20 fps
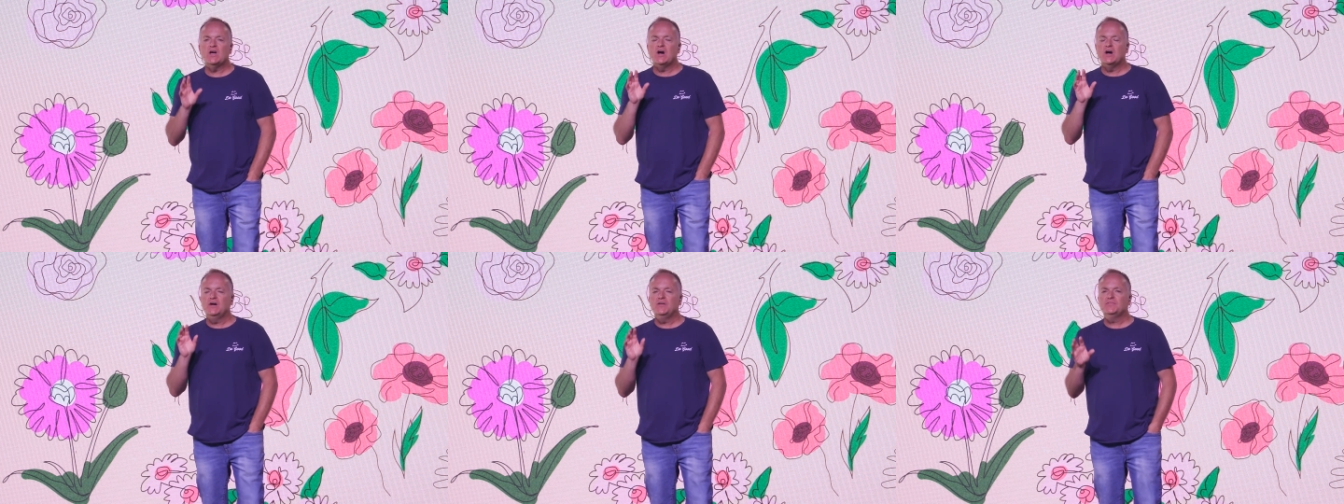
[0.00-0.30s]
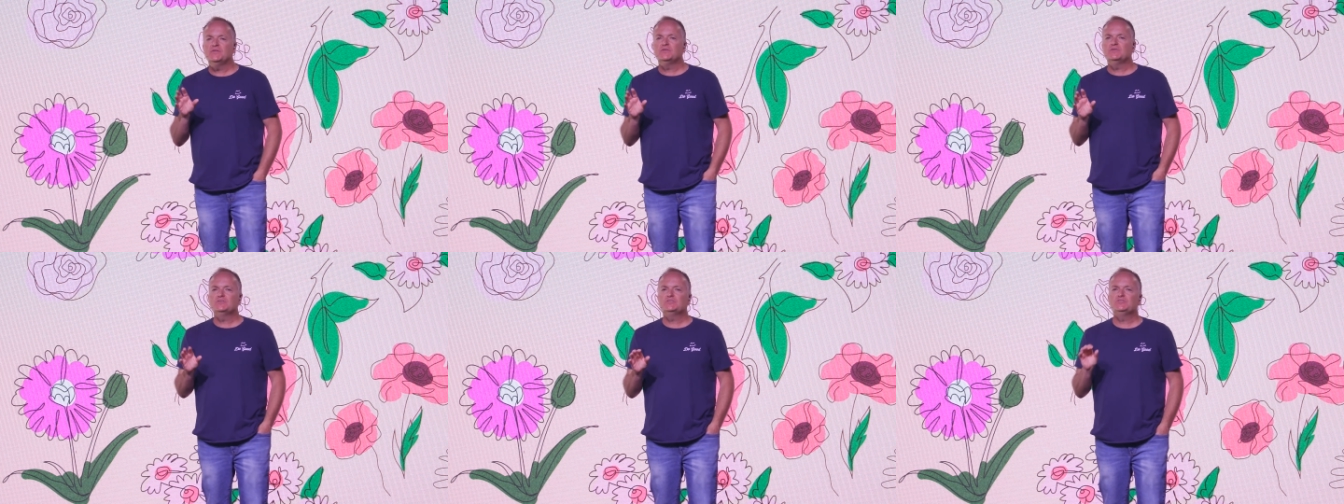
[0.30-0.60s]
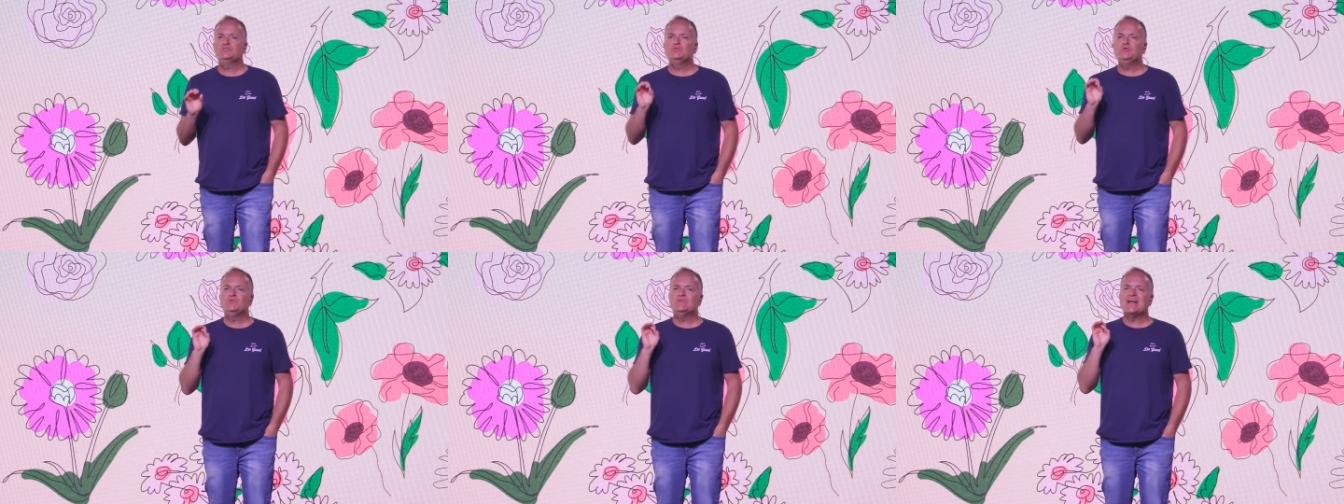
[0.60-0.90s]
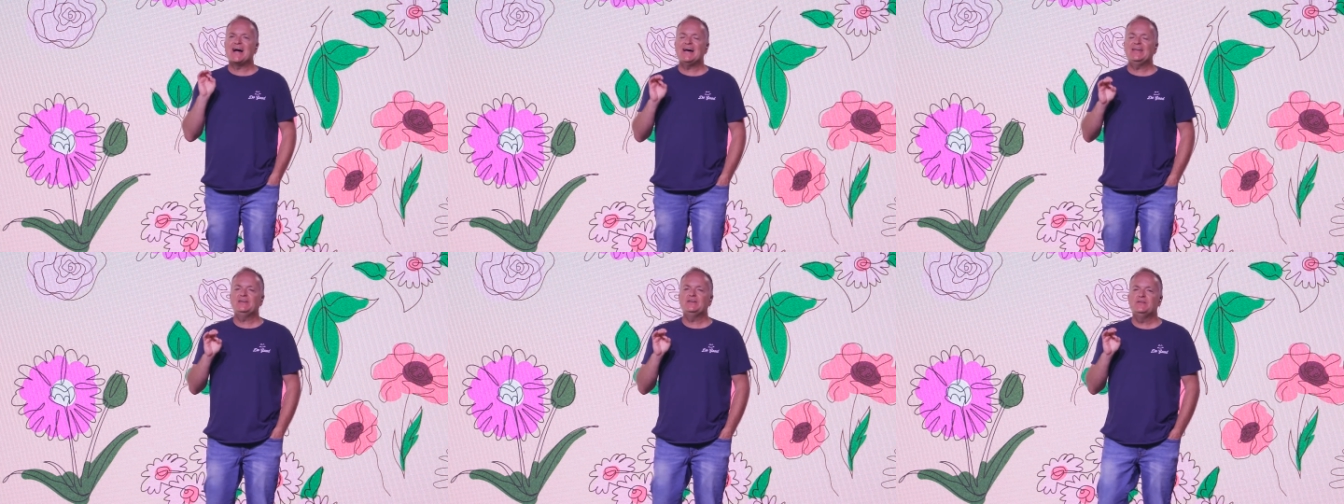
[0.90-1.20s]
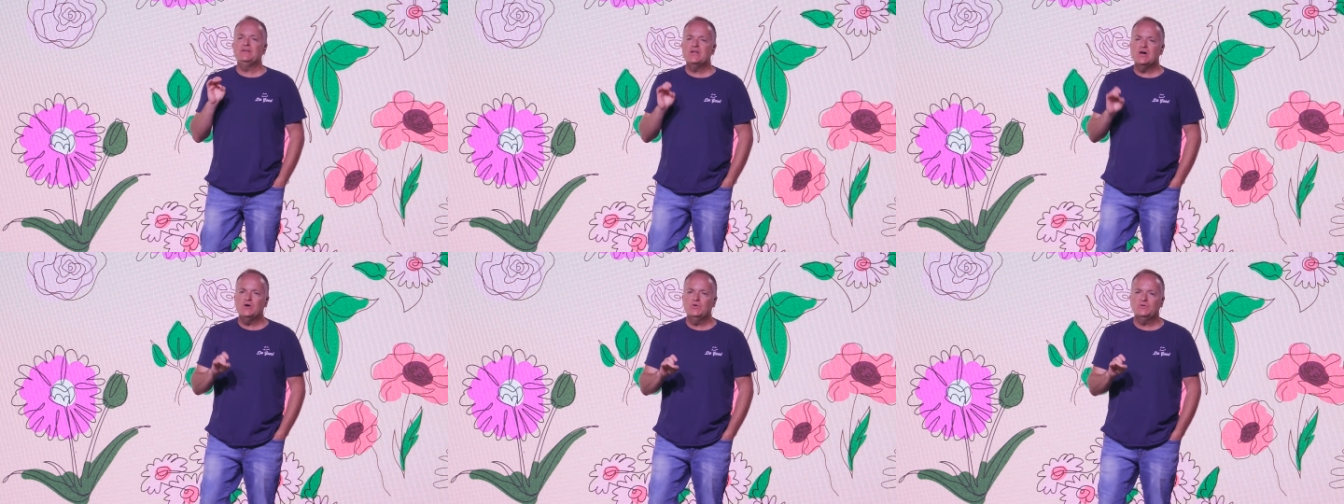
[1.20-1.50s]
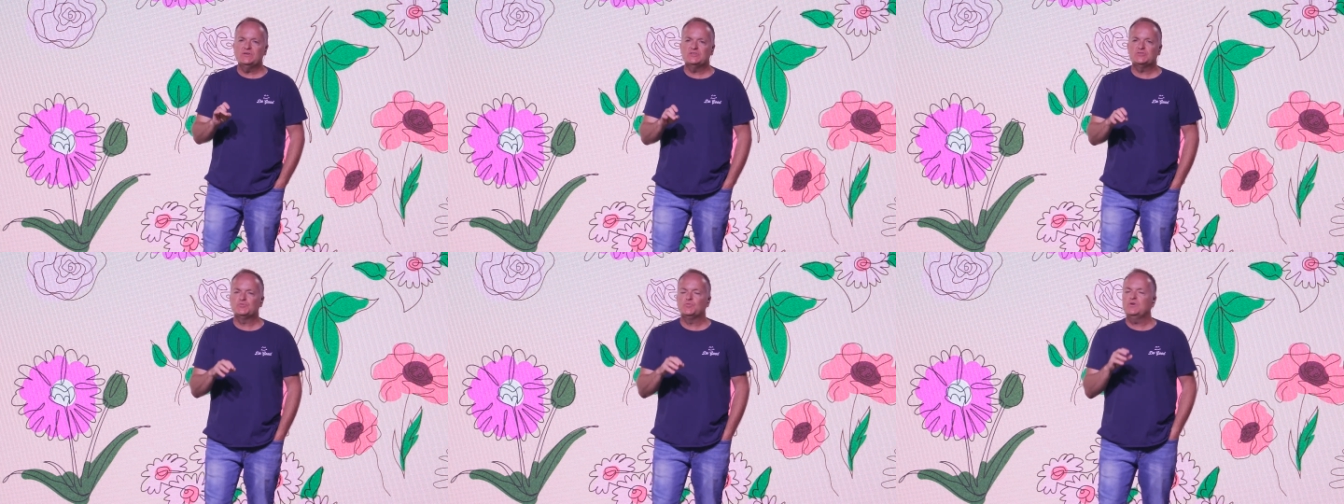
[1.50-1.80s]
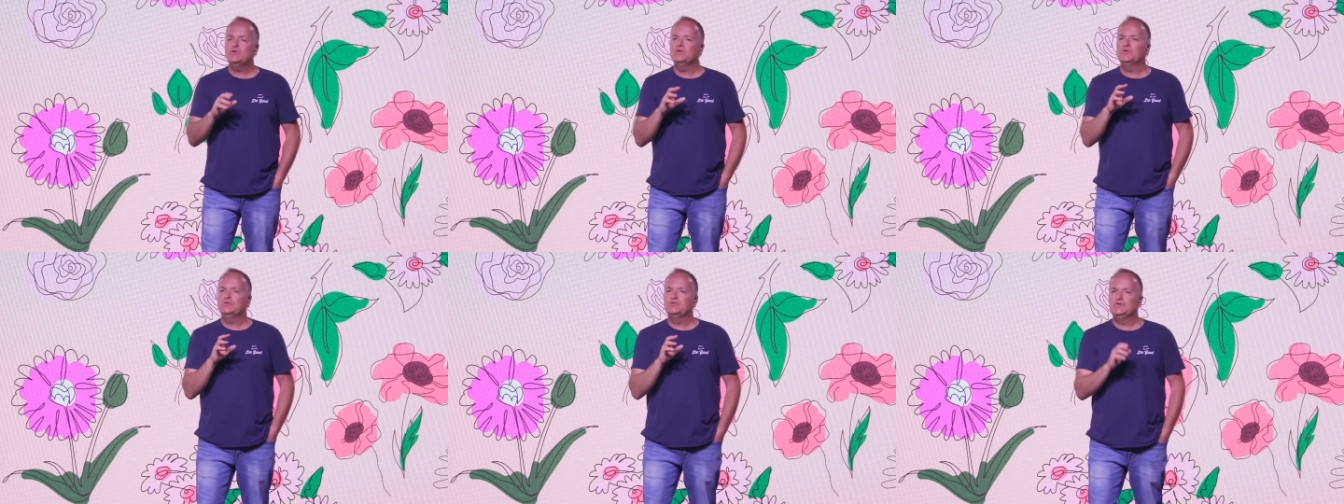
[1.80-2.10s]
others do not notice
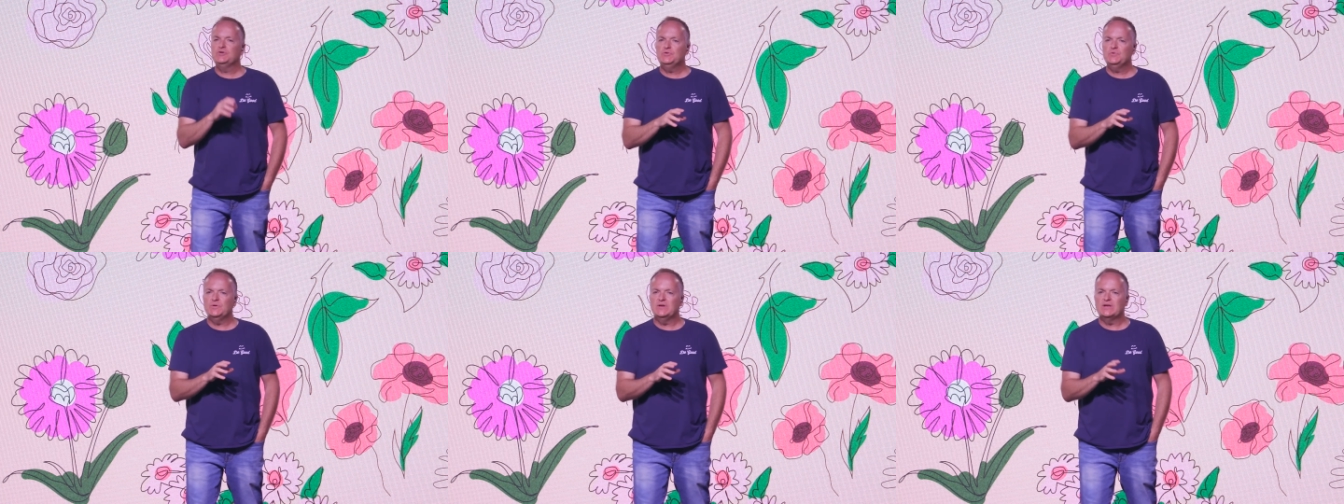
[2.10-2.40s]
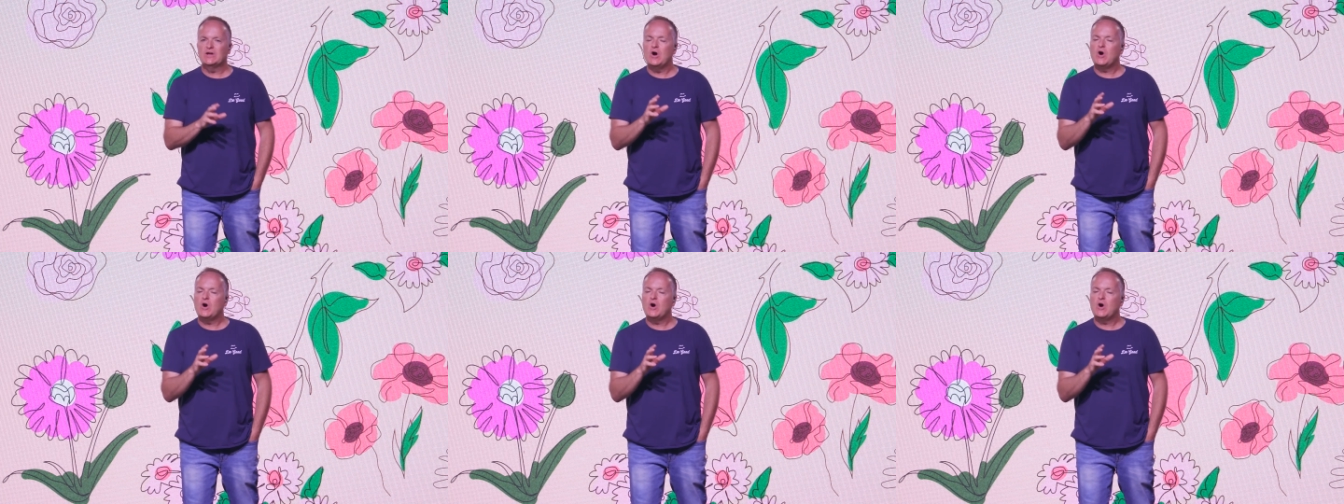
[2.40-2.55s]
what you're doing